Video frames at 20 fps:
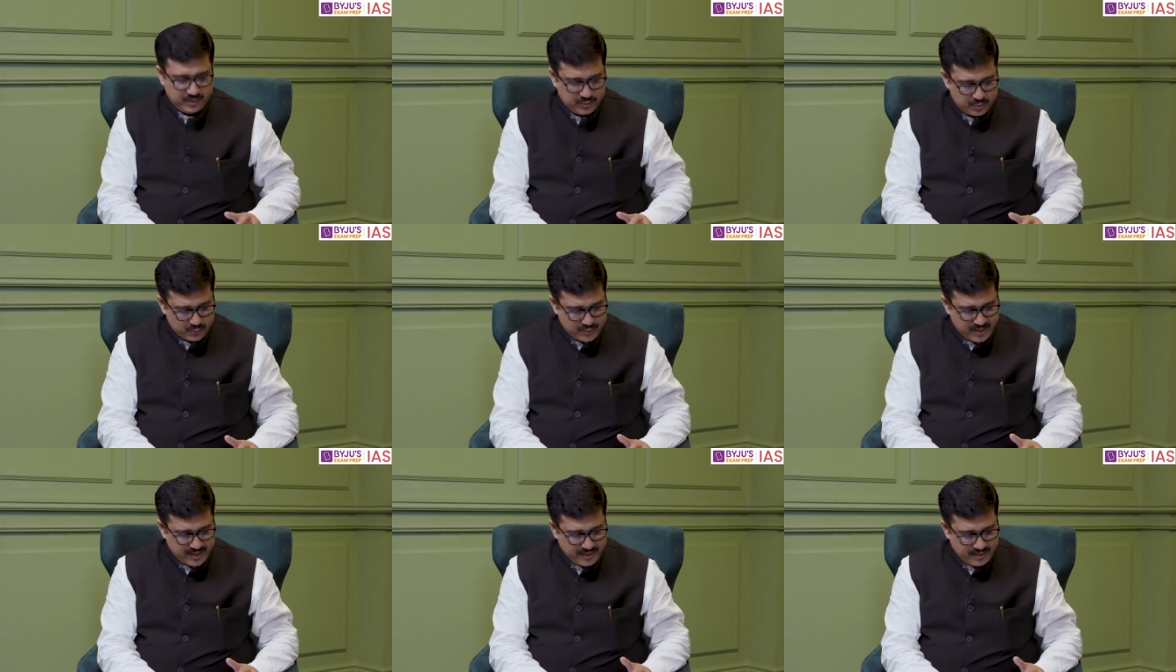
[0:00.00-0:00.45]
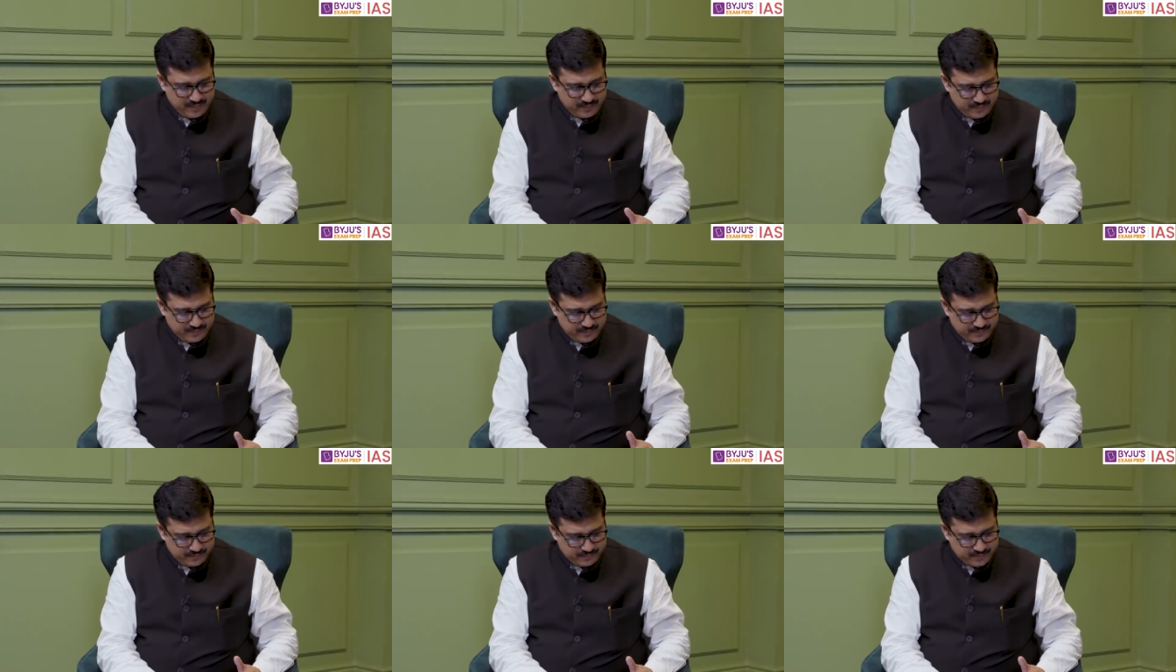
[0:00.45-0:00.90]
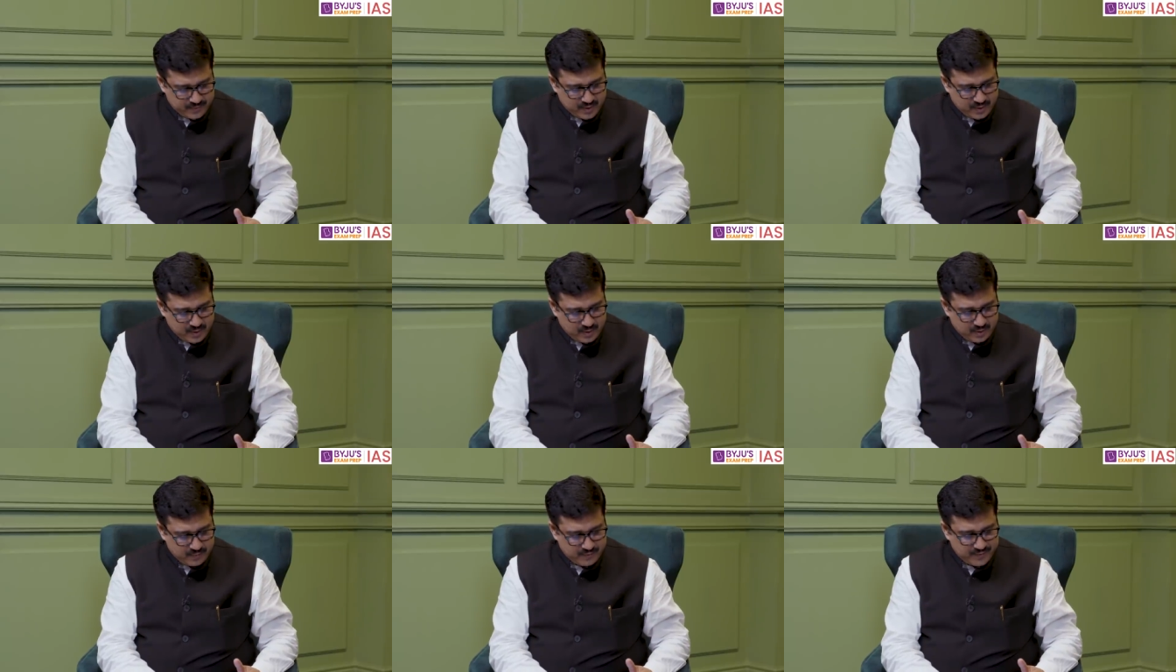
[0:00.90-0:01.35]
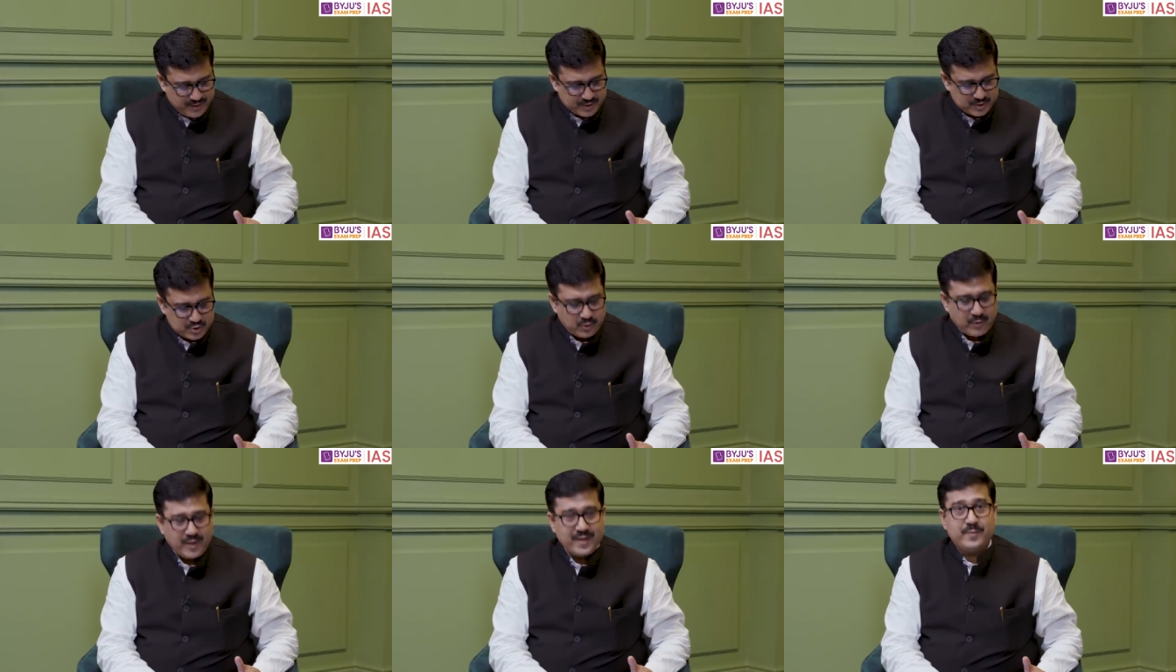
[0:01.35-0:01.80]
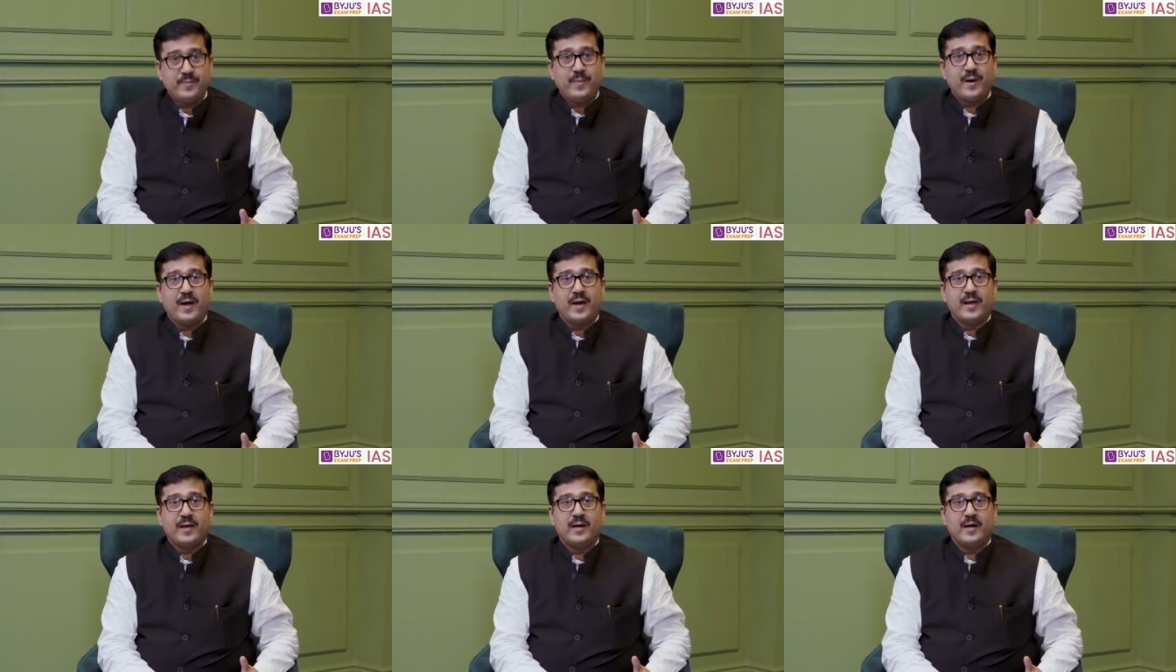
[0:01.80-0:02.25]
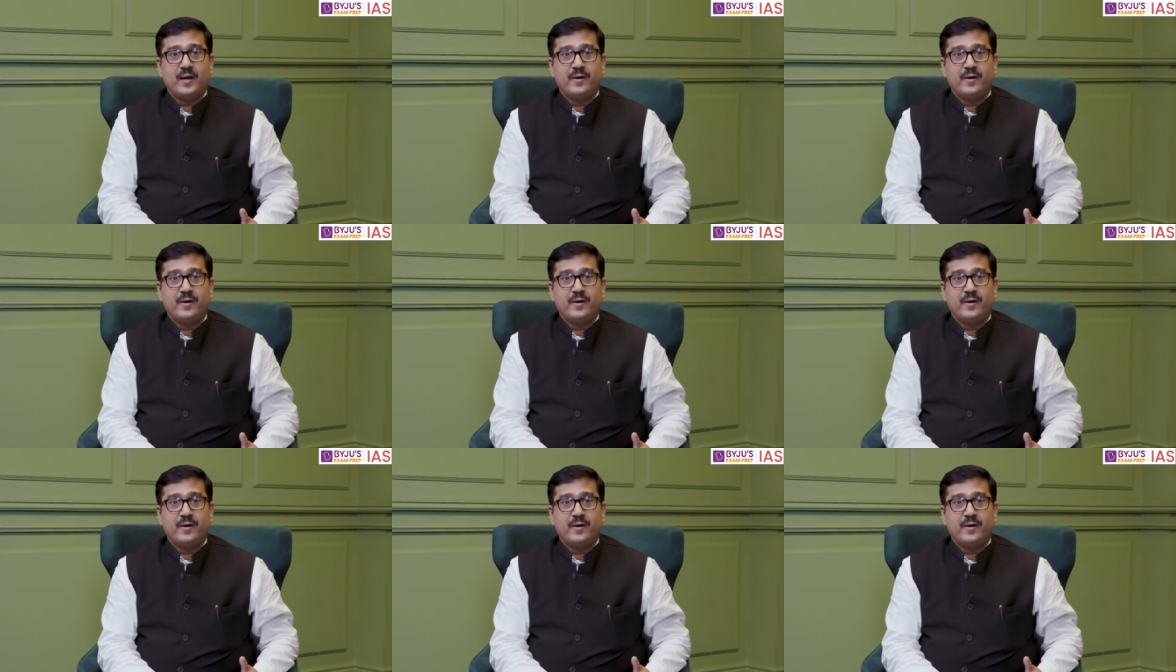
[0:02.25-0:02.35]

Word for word: Today, we are joined by